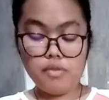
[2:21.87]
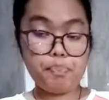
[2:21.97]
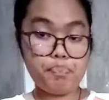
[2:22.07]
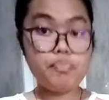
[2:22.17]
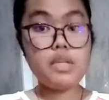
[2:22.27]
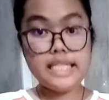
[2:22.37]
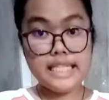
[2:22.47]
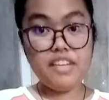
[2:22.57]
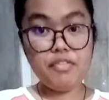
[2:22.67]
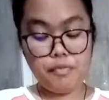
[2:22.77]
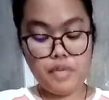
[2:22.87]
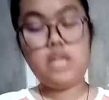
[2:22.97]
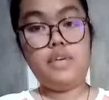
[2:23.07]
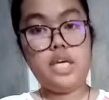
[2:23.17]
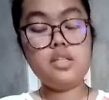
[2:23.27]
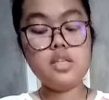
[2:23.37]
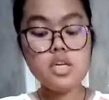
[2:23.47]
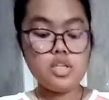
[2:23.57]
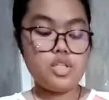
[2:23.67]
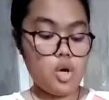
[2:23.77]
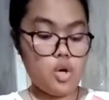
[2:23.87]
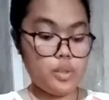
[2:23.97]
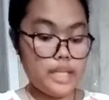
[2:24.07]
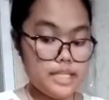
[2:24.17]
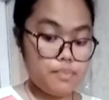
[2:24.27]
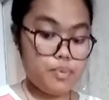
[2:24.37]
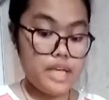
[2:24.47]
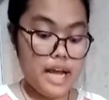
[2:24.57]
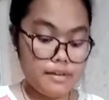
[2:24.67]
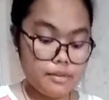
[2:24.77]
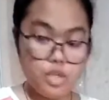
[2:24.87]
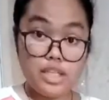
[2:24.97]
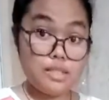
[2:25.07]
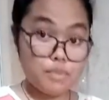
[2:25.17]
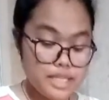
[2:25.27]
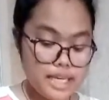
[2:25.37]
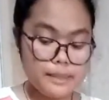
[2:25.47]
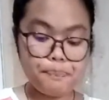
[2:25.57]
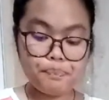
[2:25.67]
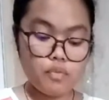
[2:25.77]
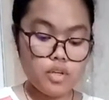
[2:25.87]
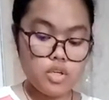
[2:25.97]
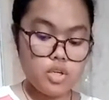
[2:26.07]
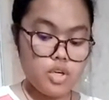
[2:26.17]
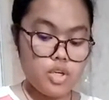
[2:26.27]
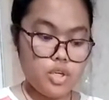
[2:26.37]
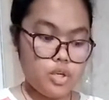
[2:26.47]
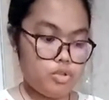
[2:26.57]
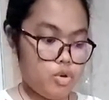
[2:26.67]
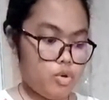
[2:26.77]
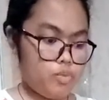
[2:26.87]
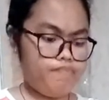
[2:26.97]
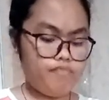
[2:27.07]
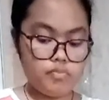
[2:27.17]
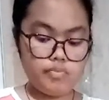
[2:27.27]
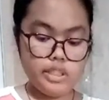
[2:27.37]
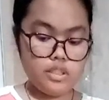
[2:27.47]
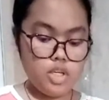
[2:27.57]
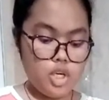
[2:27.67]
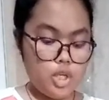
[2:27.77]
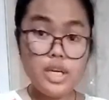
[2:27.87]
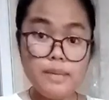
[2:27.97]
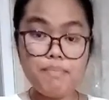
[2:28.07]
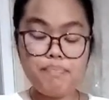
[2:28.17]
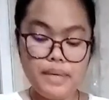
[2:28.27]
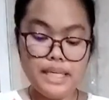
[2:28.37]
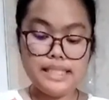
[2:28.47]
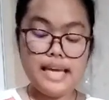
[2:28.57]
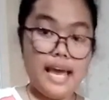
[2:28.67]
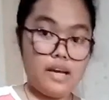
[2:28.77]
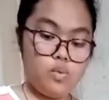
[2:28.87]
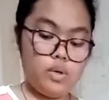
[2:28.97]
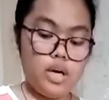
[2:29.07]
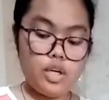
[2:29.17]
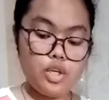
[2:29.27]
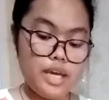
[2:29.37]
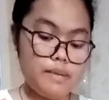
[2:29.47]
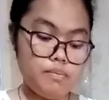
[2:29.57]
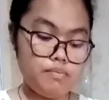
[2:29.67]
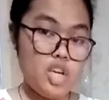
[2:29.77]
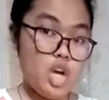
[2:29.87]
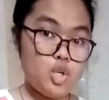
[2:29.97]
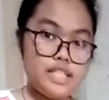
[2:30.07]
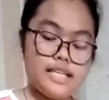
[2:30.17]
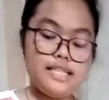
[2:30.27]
stiff peak of it. So let's proceed. Also, you can beat the egg, you can use this to